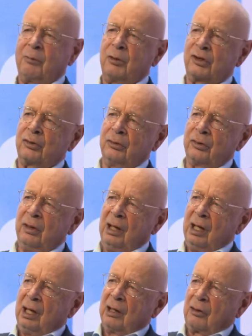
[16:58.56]
was
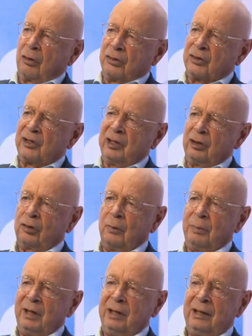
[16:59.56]
considered to
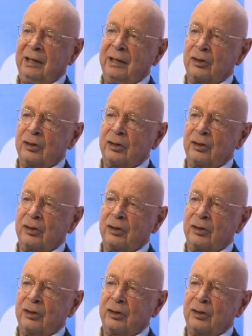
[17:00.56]
be